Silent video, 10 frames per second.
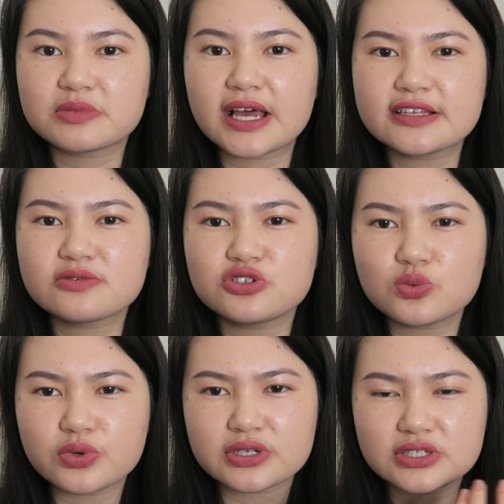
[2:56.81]
sometimes when you
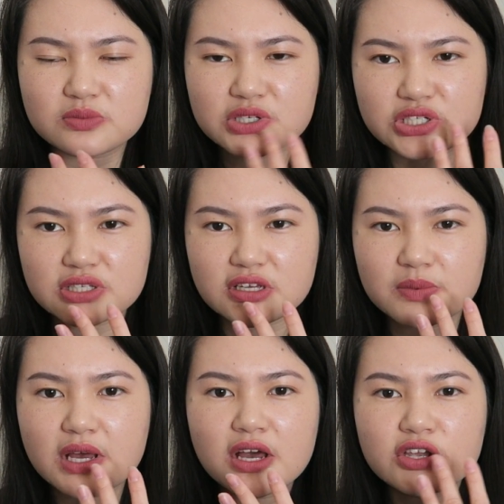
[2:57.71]
wear so much
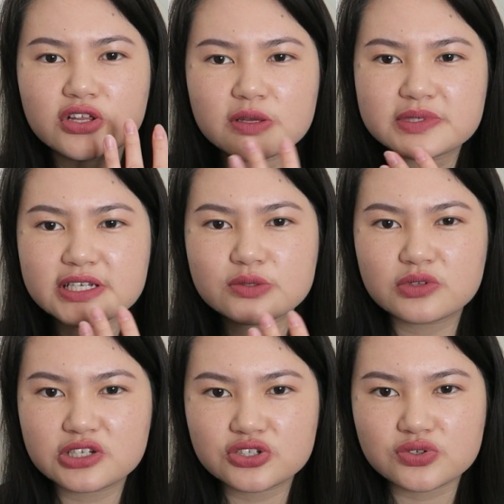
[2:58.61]
lip, your lips gets
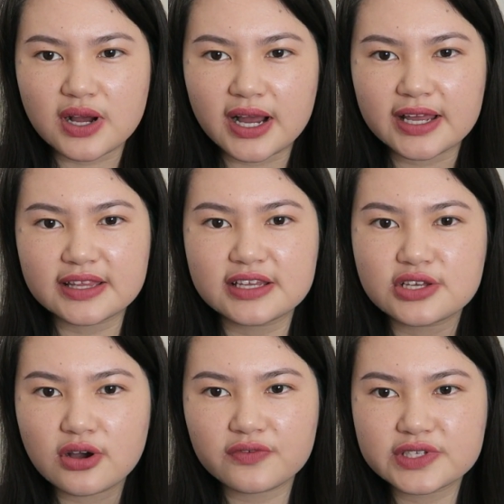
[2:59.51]
really dry, and
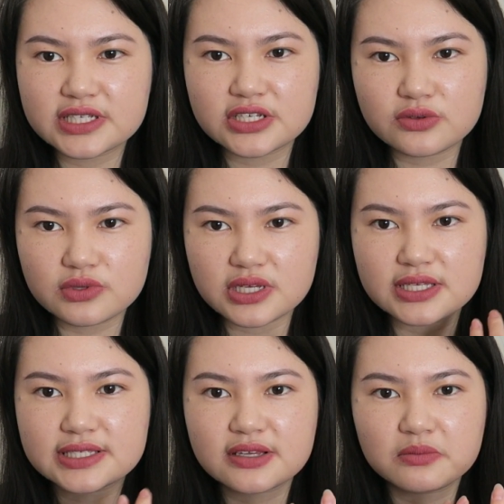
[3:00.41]
then you obviously you
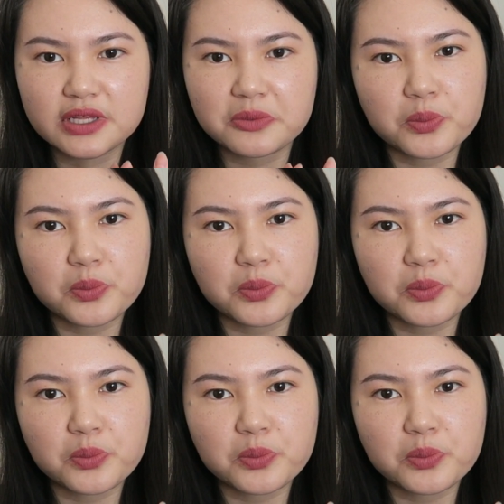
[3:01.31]
need some like